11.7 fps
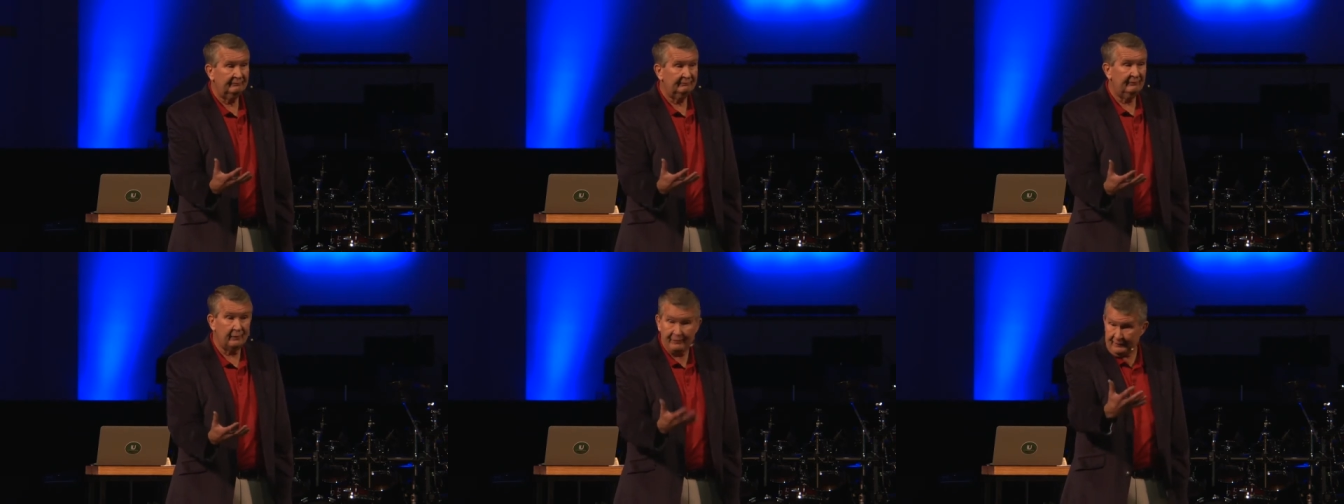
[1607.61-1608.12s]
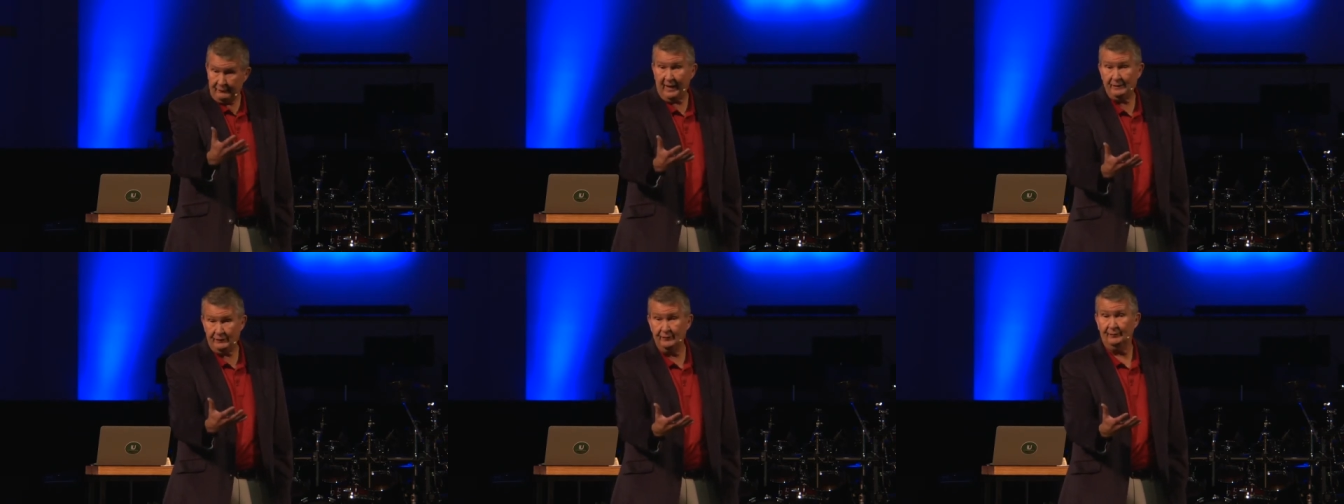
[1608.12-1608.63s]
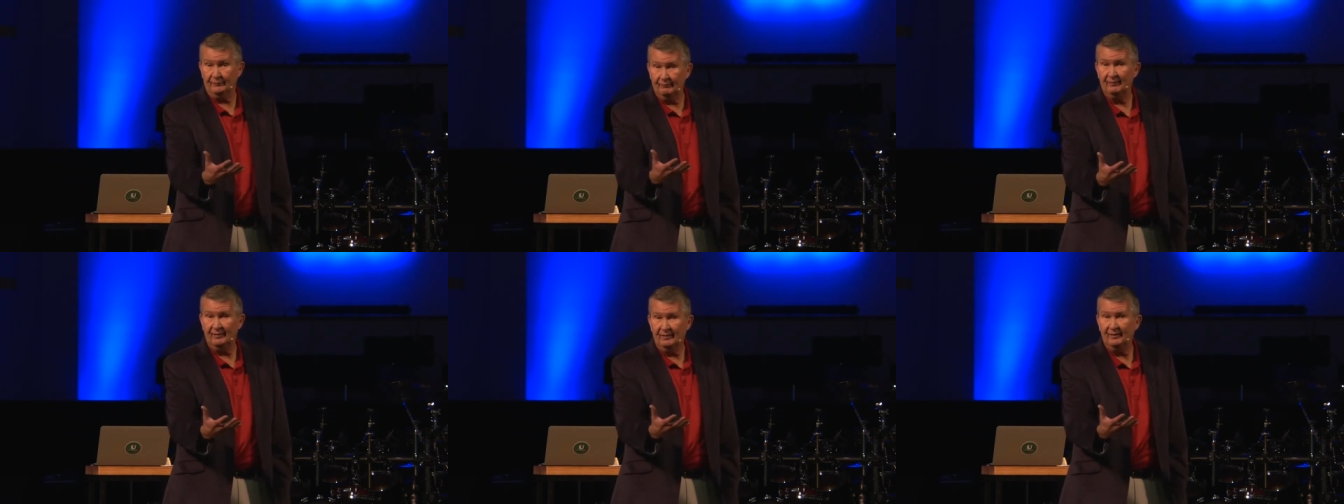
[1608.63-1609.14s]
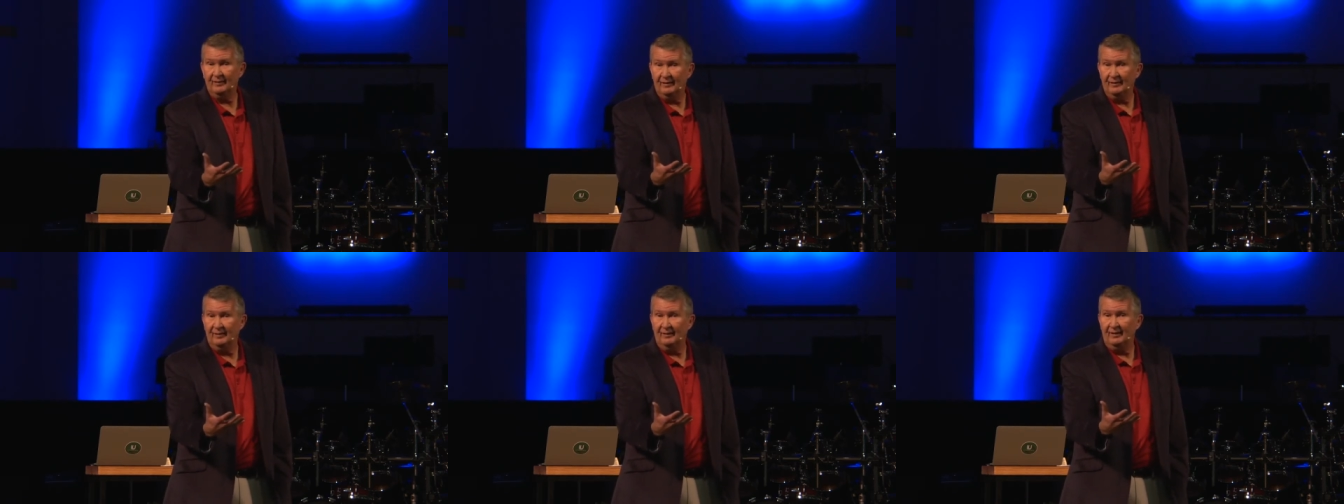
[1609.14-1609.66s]
the foundation.
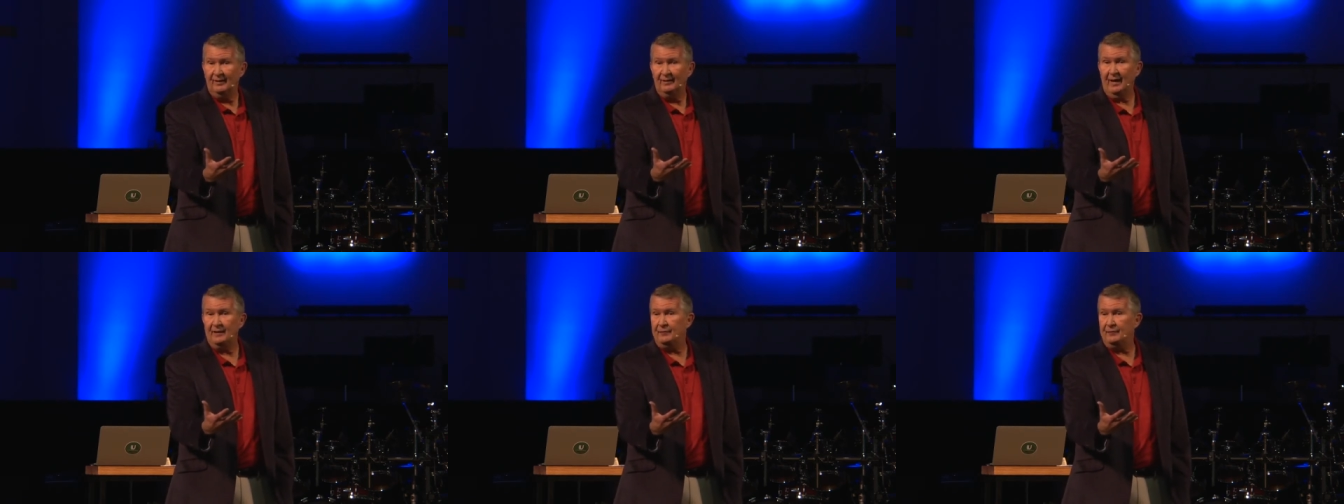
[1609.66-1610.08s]
That